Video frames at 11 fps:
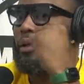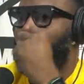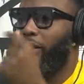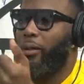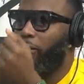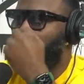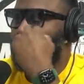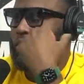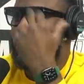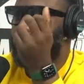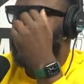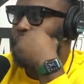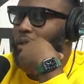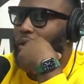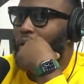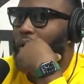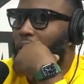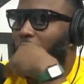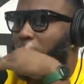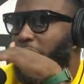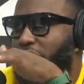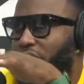hit him with something and then I
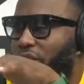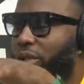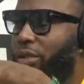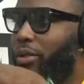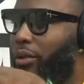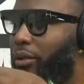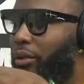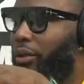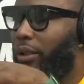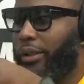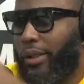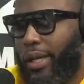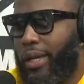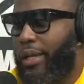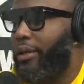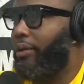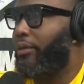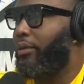make chill. Mm. It's like, hey,